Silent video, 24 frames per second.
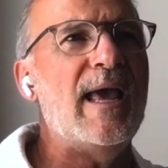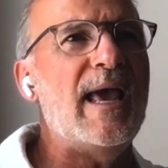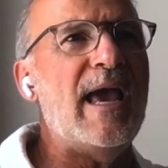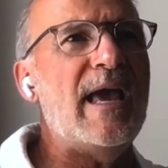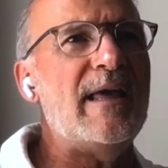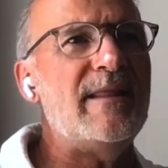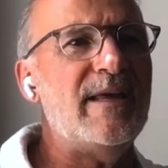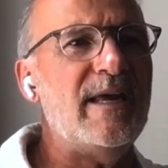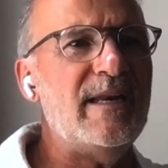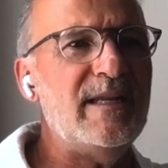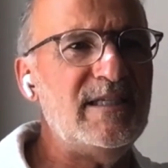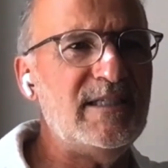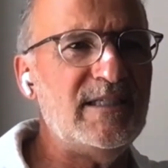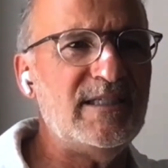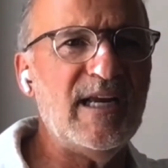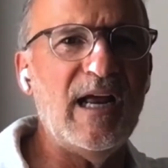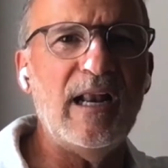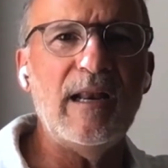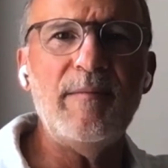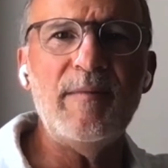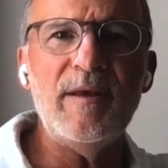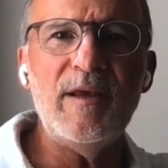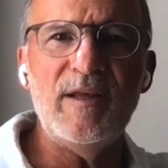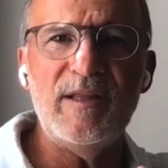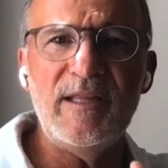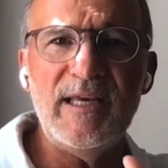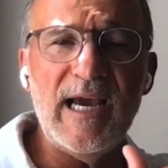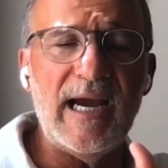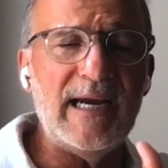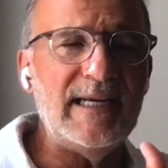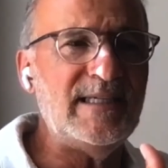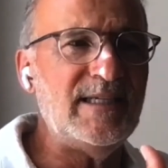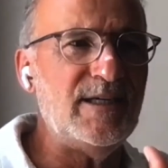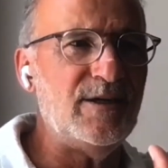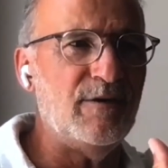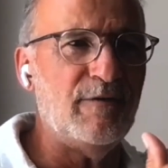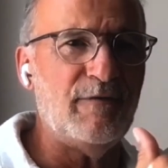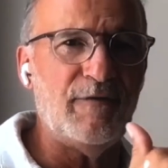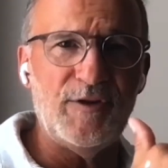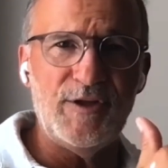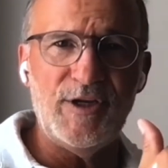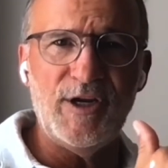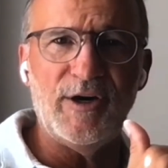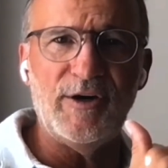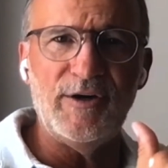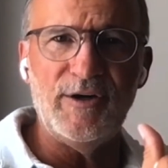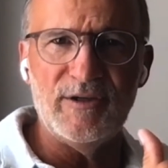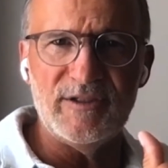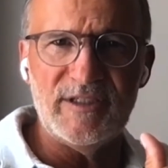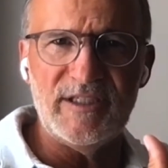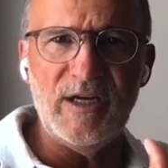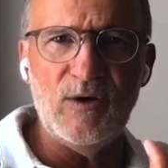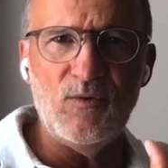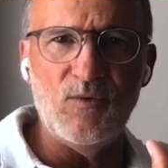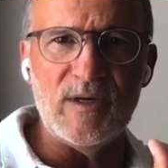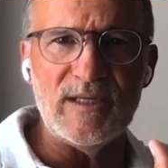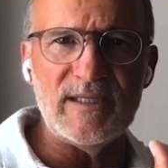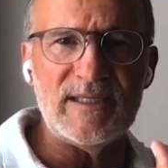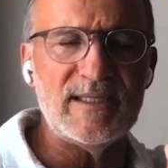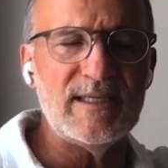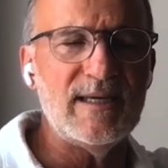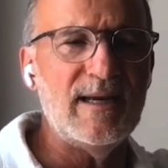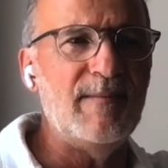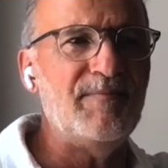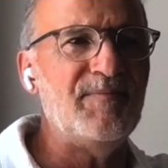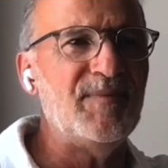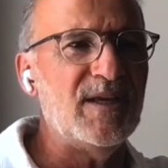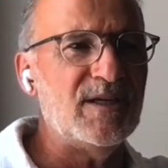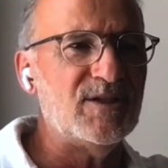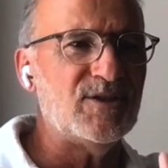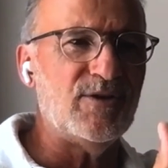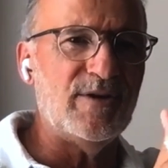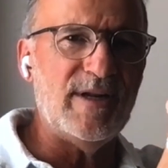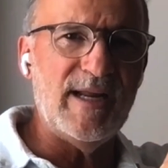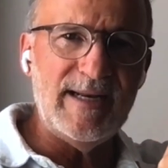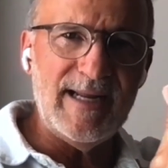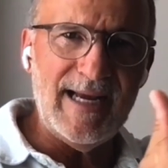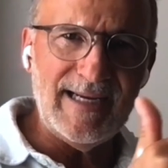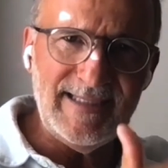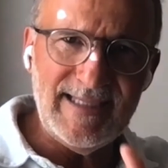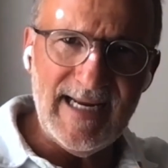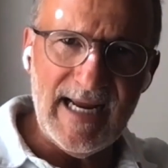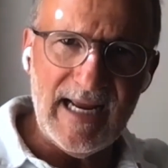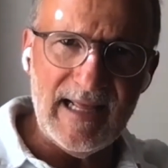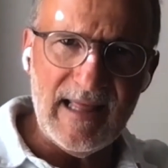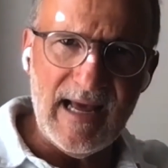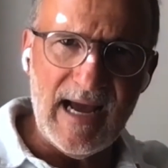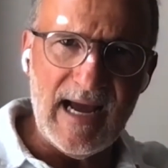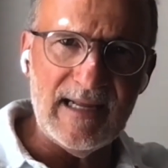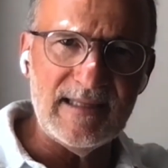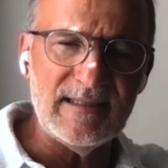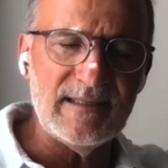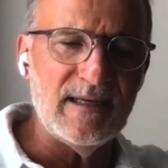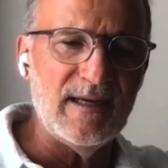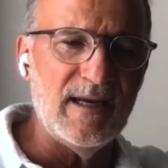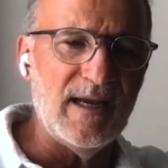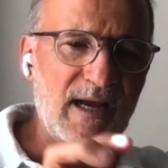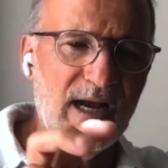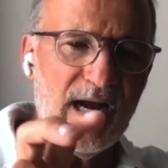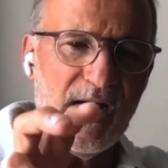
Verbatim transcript: And then he's telling me the idea for the aerial sequence so then I take that,